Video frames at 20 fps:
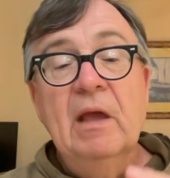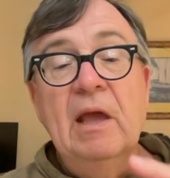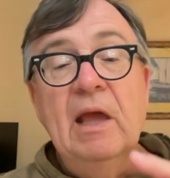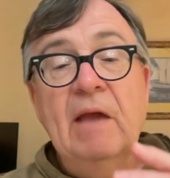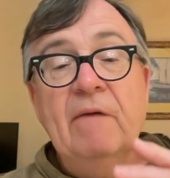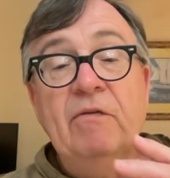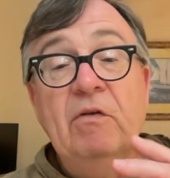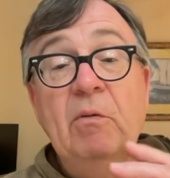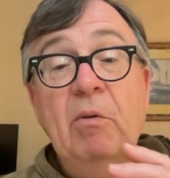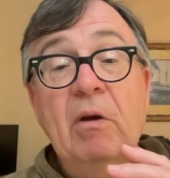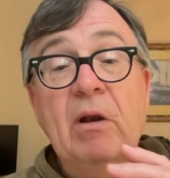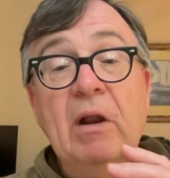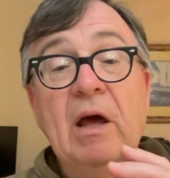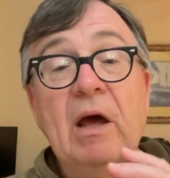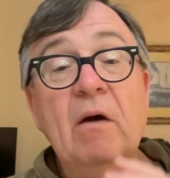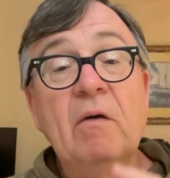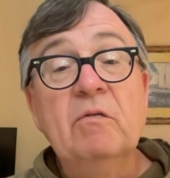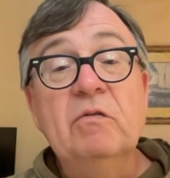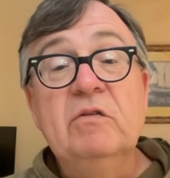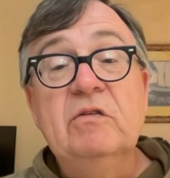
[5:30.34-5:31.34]
If you want
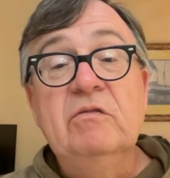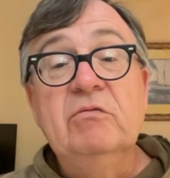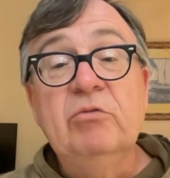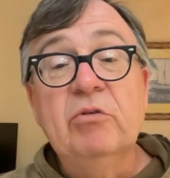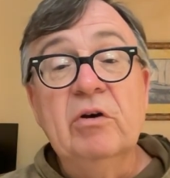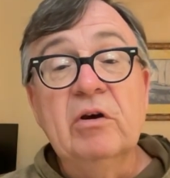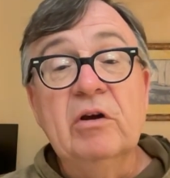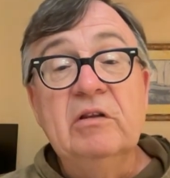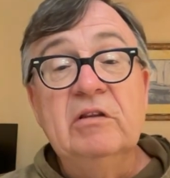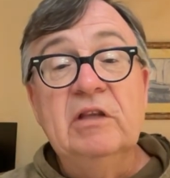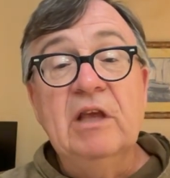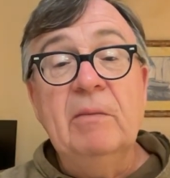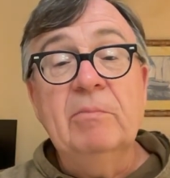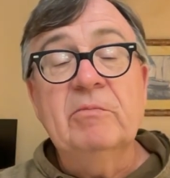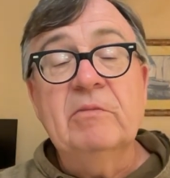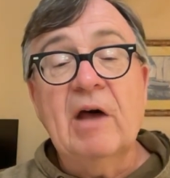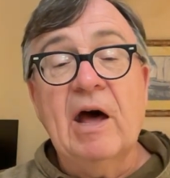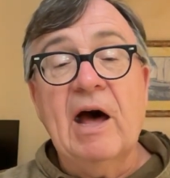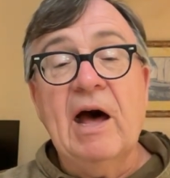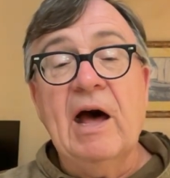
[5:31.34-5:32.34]
to really deep
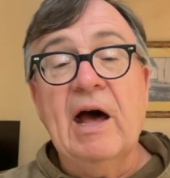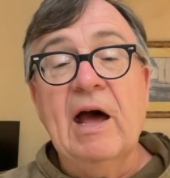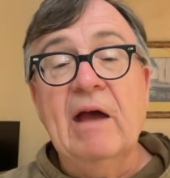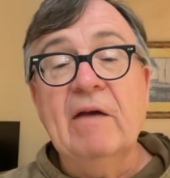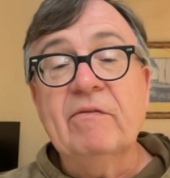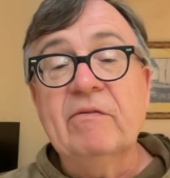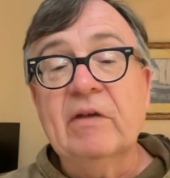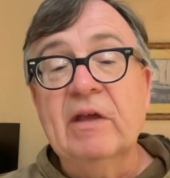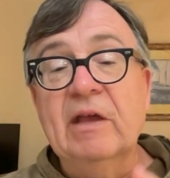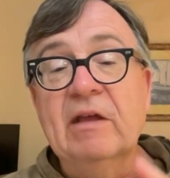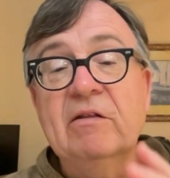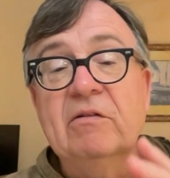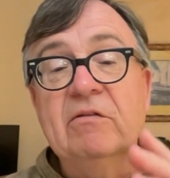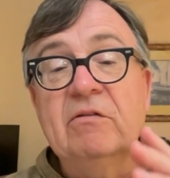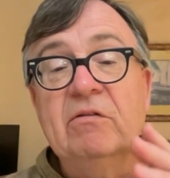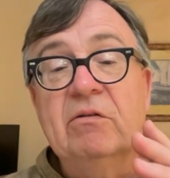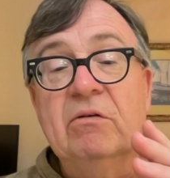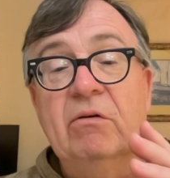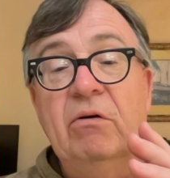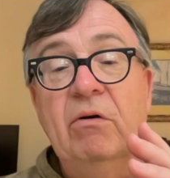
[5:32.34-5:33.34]
dive
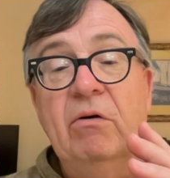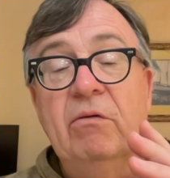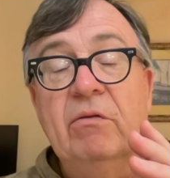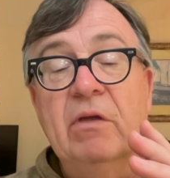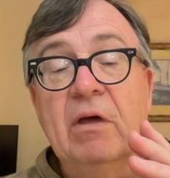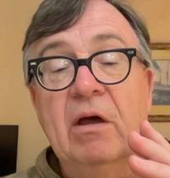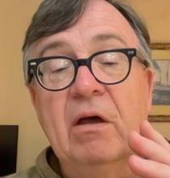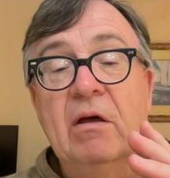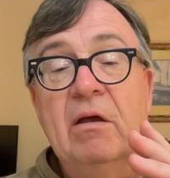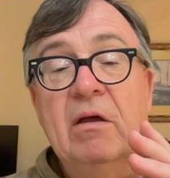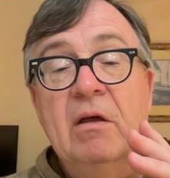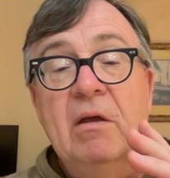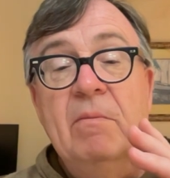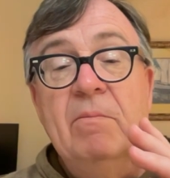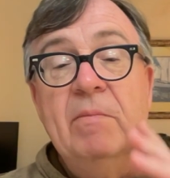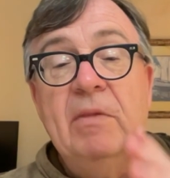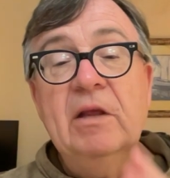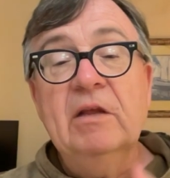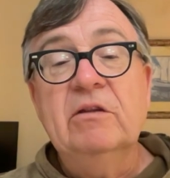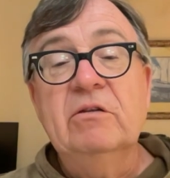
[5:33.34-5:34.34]
into the
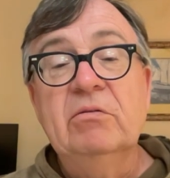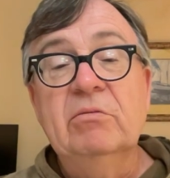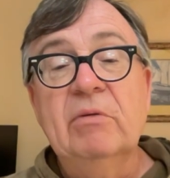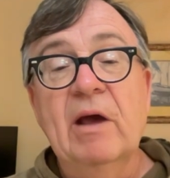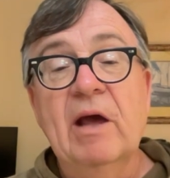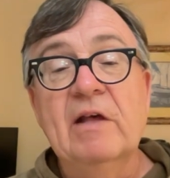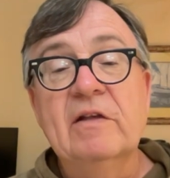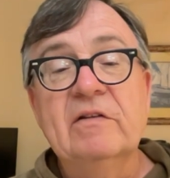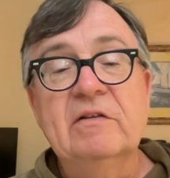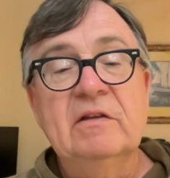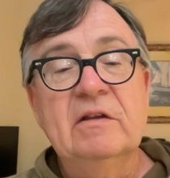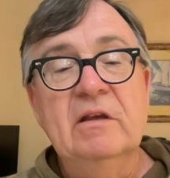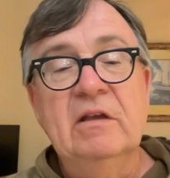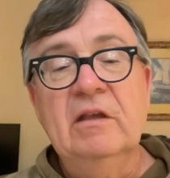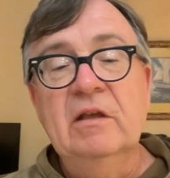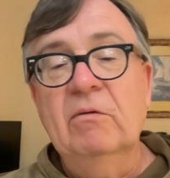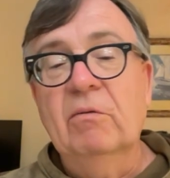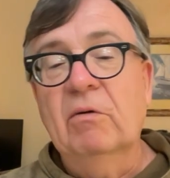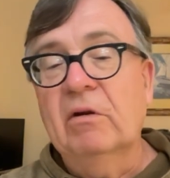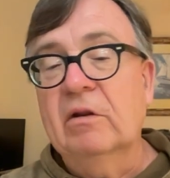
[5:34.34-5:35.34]
Mini two S E,
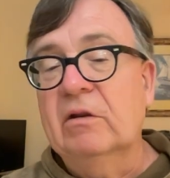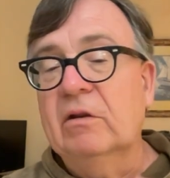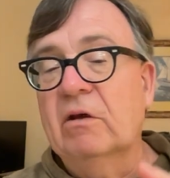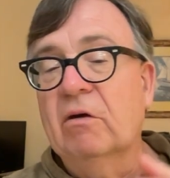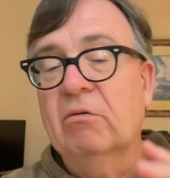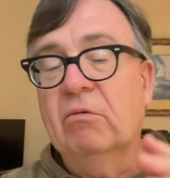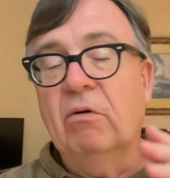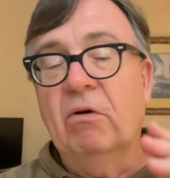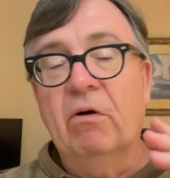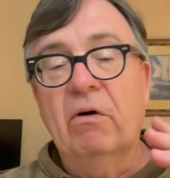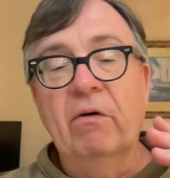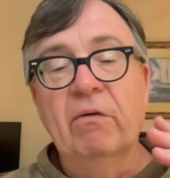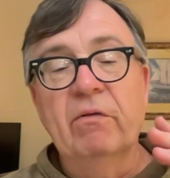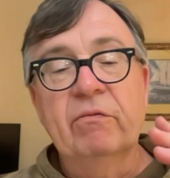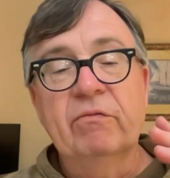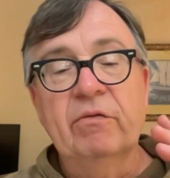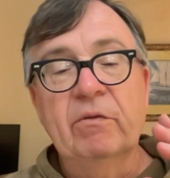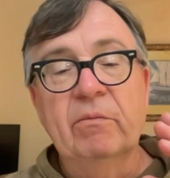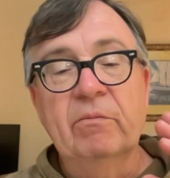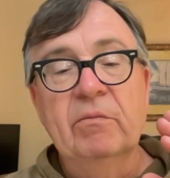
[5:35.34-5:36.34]
you want to know all
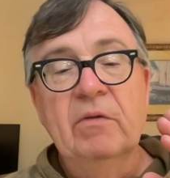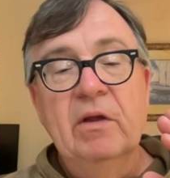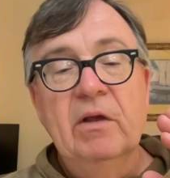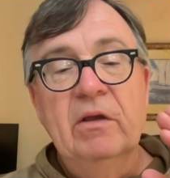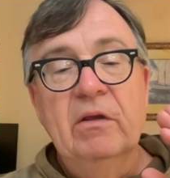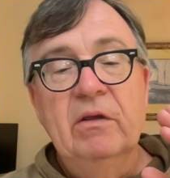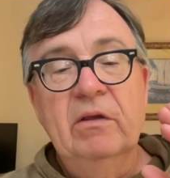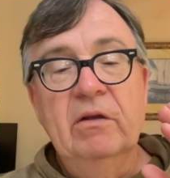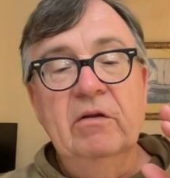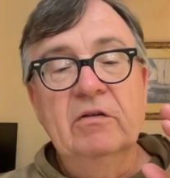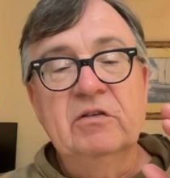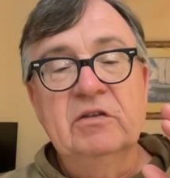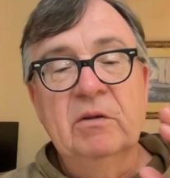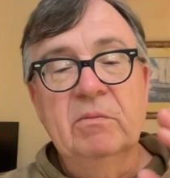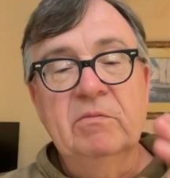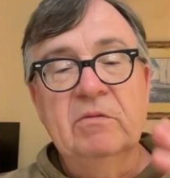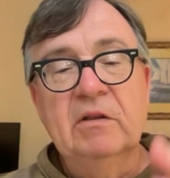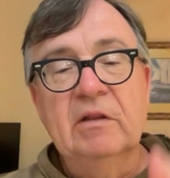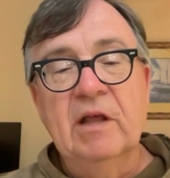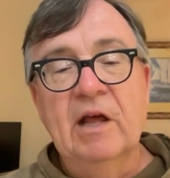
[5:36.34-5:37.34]
from, you know,
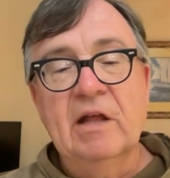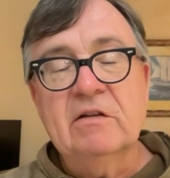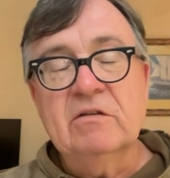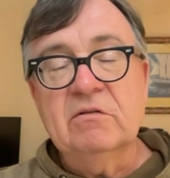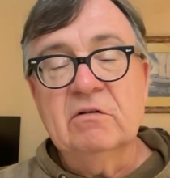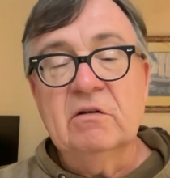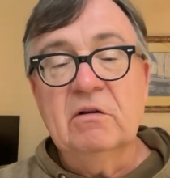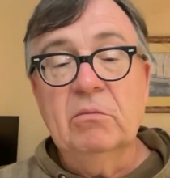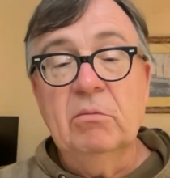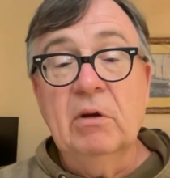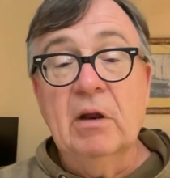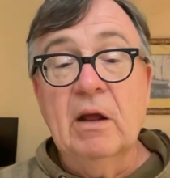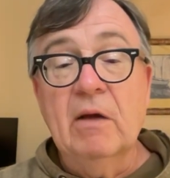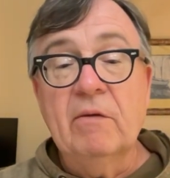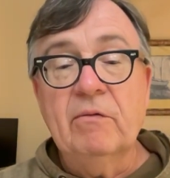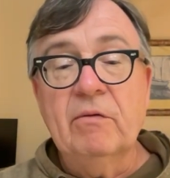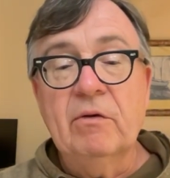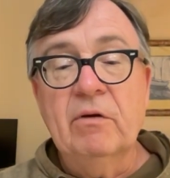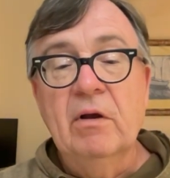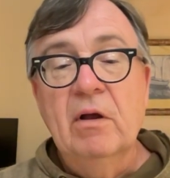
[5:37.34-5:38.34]
soup to nuts on it,
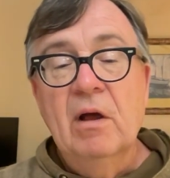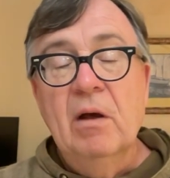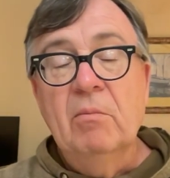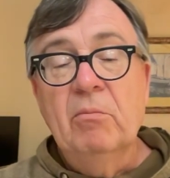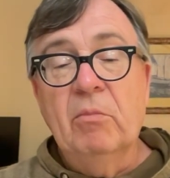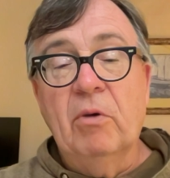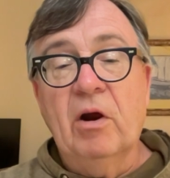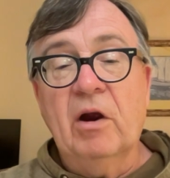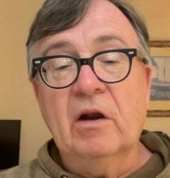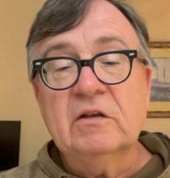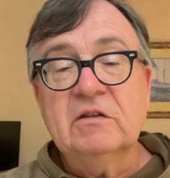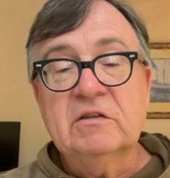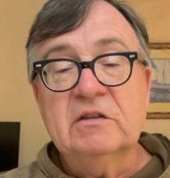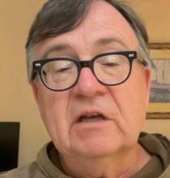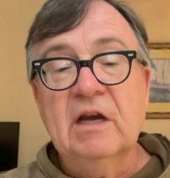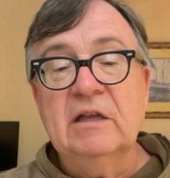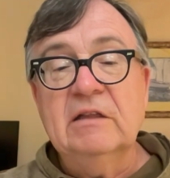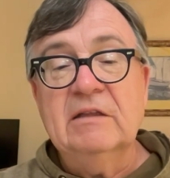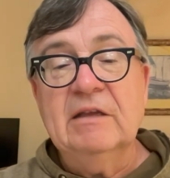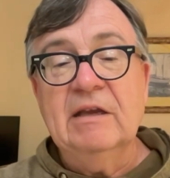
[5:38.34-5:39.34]
whatever, Marcus and
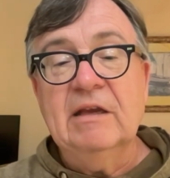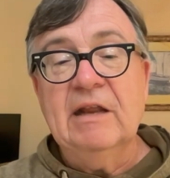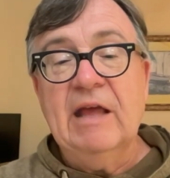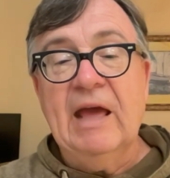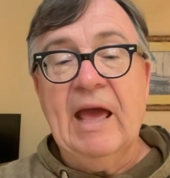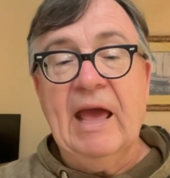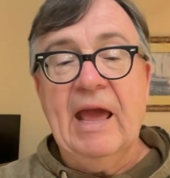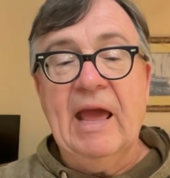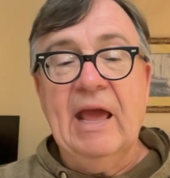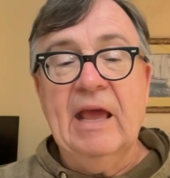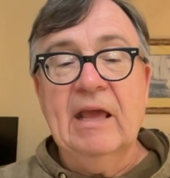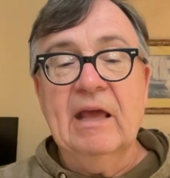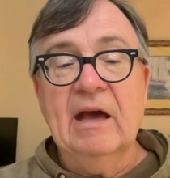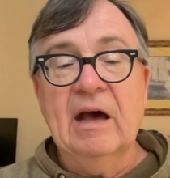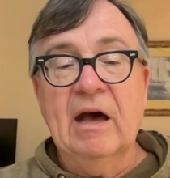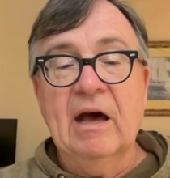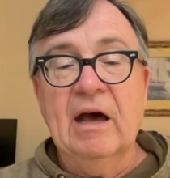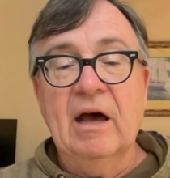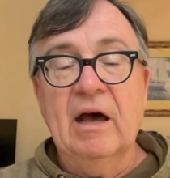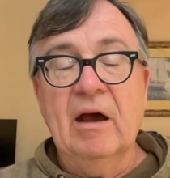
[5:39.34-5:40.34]
I did a,
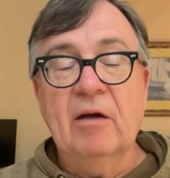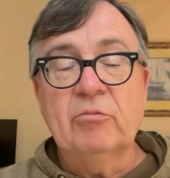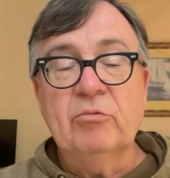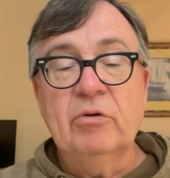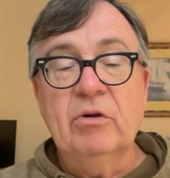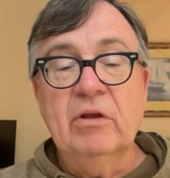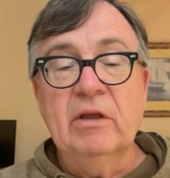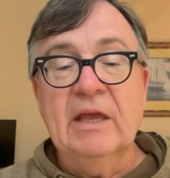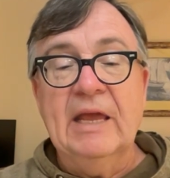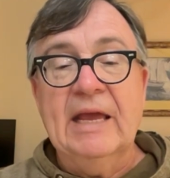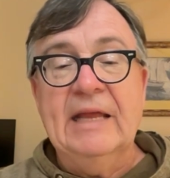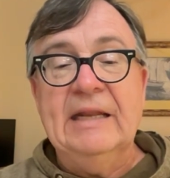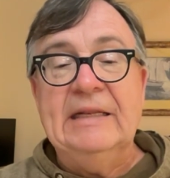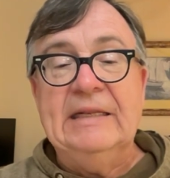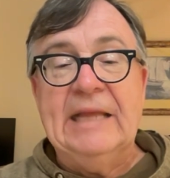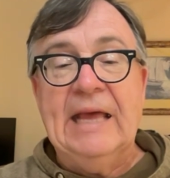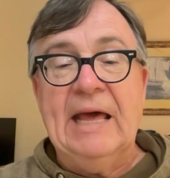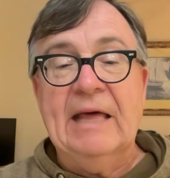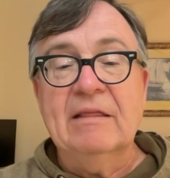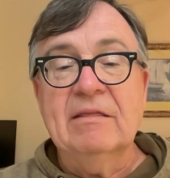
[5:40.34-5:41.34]
uh, a really
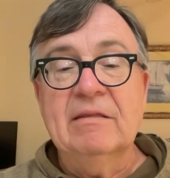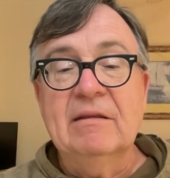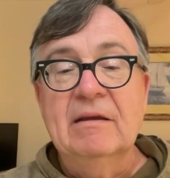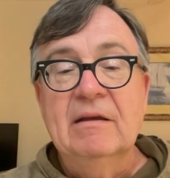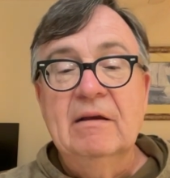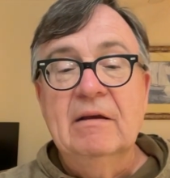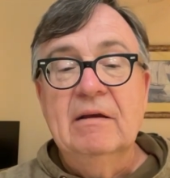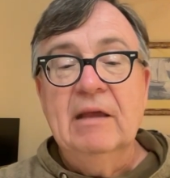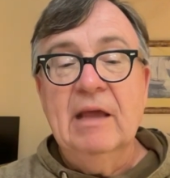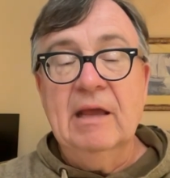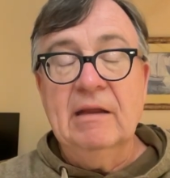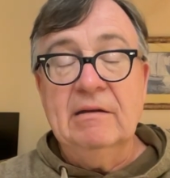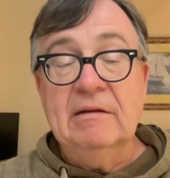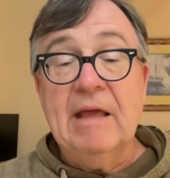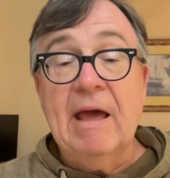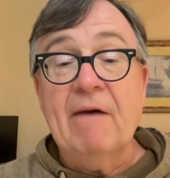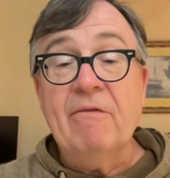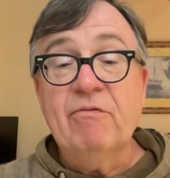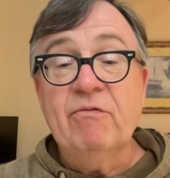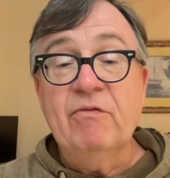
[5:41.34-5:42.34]
in-depth,
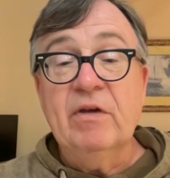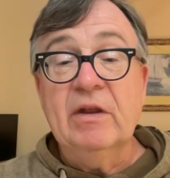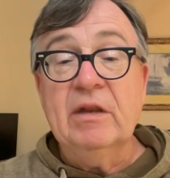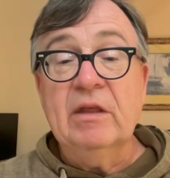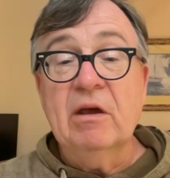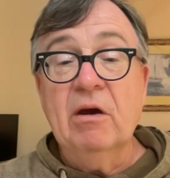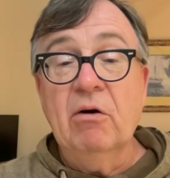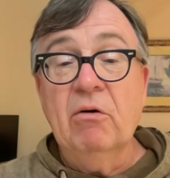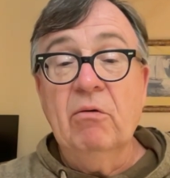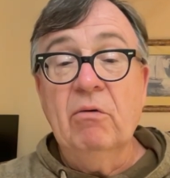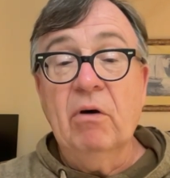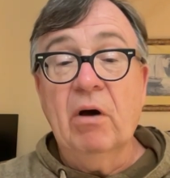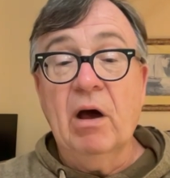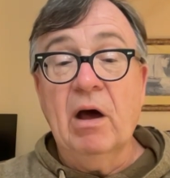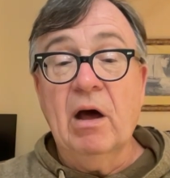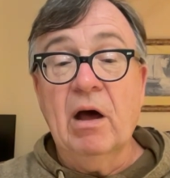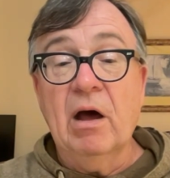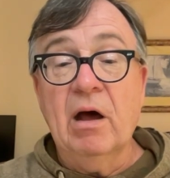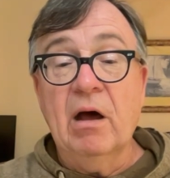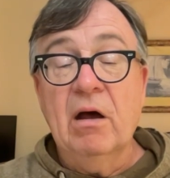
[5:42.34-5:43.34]
in-depth video
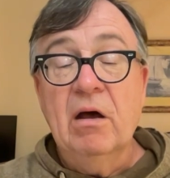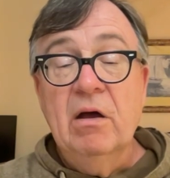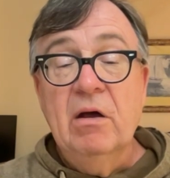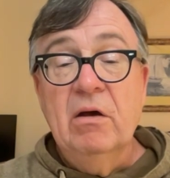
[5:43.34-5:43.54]
uh